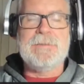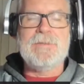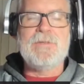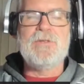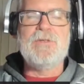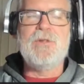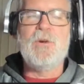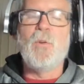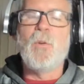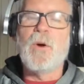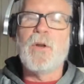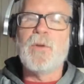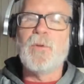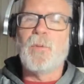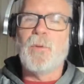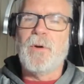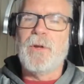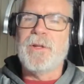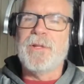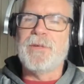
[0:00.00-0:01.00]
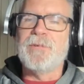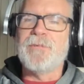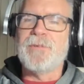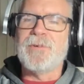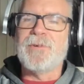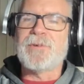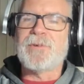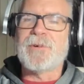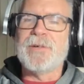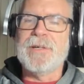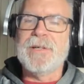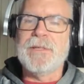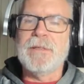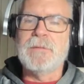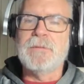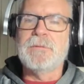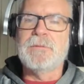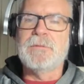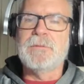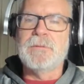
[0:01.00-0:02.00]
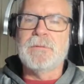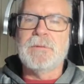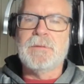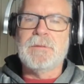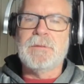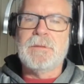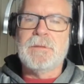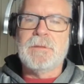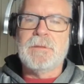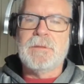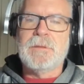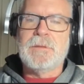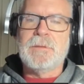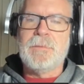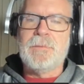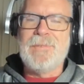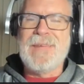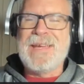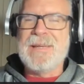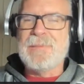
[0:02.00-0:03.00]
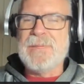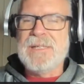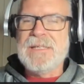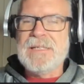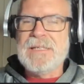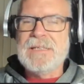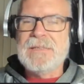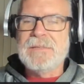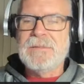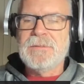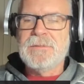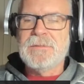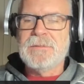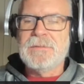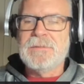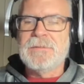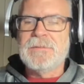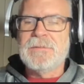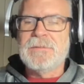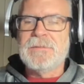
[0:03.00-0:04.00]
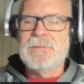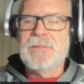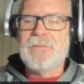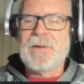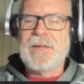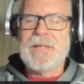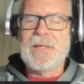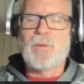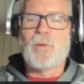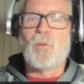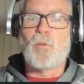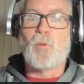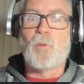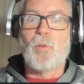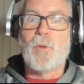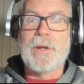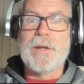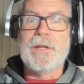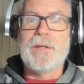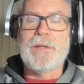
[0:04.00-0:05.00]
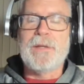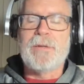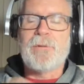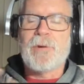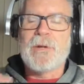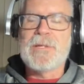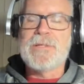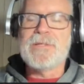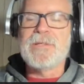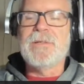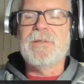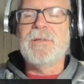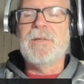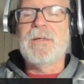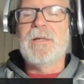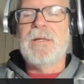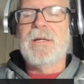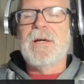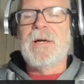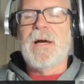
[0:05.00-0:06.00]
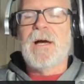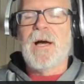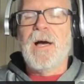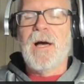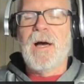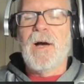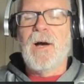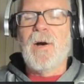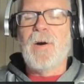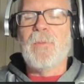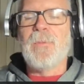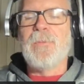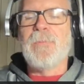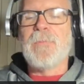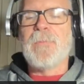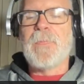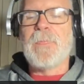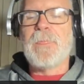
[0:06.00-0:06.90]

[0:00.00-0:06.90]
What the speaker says: do one-to-one infantry. Maybe. If I get really crazy. Crossing